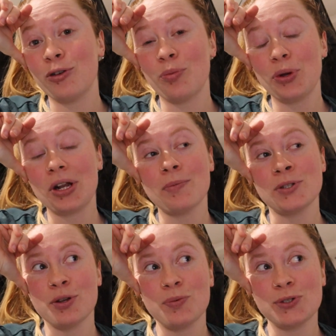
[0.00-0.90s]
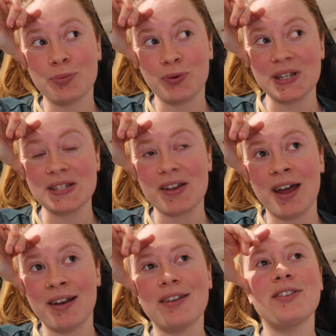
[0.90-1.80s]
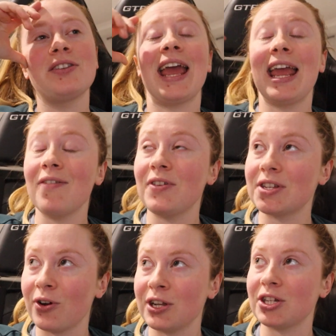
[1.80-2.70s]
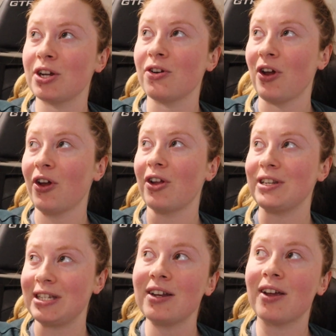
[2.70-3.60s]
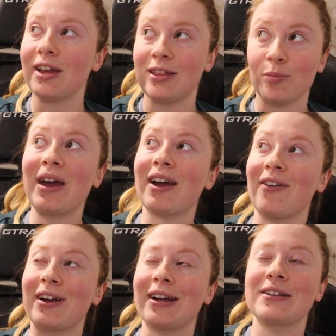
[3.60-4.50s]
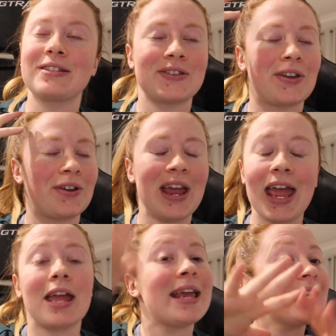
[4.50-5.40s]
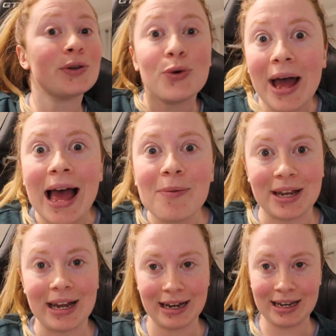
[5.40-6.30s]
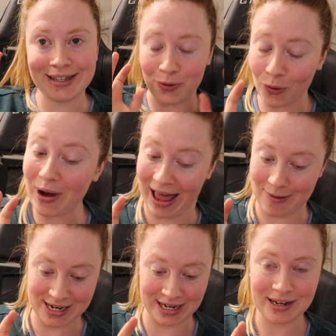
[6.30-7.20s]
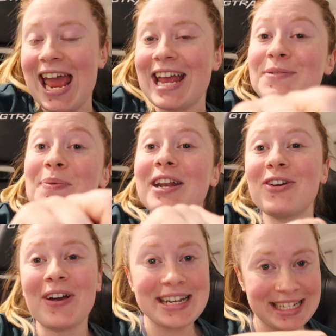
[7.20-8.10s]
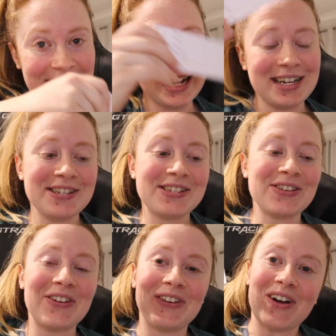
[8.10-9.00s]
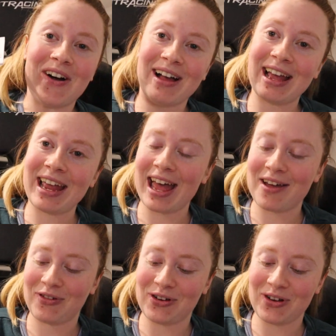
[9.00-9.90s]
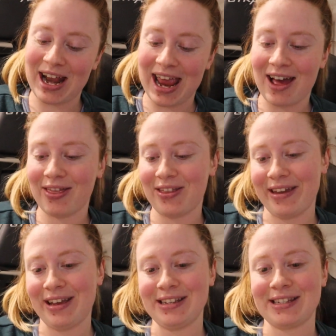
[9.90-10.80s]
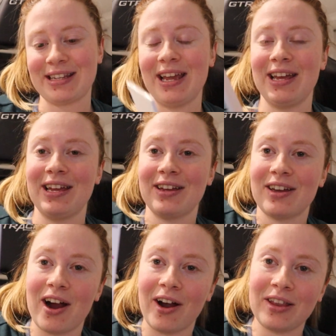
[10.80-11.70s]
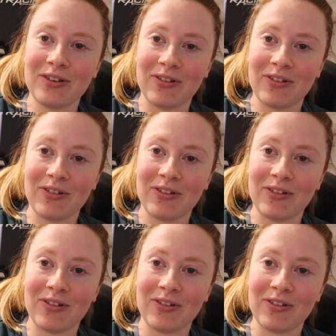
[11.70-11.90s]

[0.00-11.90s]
little bit. I'm super duper excited. Evie's crunching on her dinner in the background, so it's all happening. It's all happening. It's been a great day. So I have got out these, currently